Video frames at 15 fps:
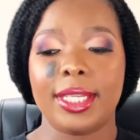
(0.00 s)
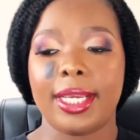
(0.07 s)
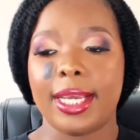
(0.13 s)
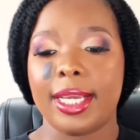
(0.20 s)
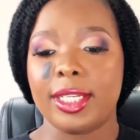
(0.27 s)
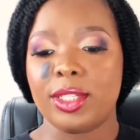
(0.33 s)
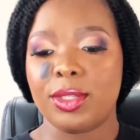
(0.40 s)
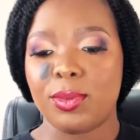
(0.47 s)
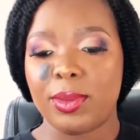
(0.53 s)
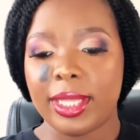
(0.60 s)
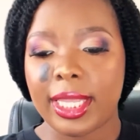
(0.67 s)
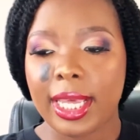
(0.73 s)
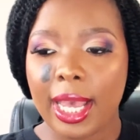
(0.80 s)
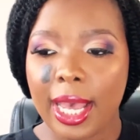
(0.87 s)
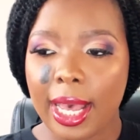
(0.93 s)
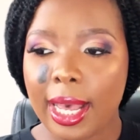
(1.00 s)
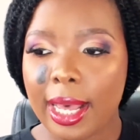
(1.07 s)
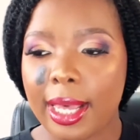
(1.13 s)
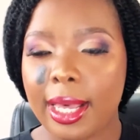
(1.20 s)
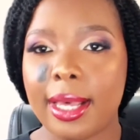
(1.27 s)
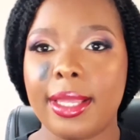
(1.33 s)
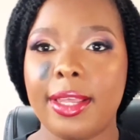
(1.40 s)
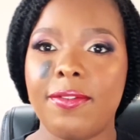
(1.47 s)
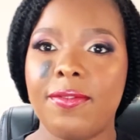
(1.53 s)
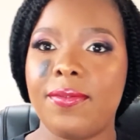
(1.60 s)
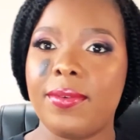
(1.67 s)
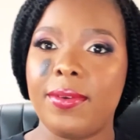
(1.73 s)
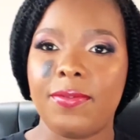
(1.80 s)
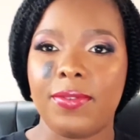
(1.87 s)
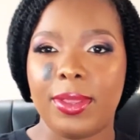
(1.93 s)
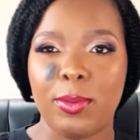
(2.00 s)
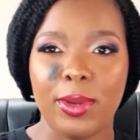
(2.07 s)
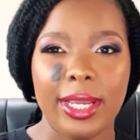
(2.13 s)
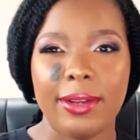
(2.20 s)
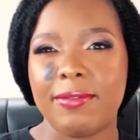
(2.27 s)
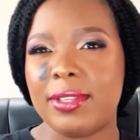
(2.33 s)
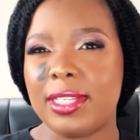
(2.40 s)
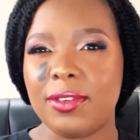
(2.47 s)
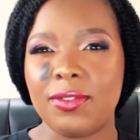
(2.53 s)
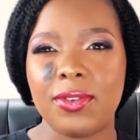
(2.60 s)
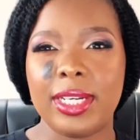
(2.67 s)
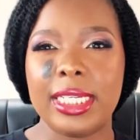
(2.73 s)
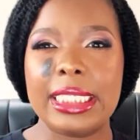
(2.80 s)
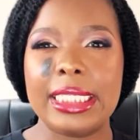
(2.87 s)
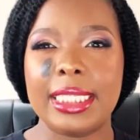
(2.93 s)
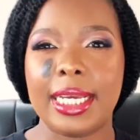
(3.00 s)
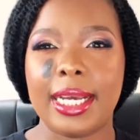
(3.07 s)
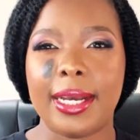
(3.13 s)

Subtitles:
and with car, if we are different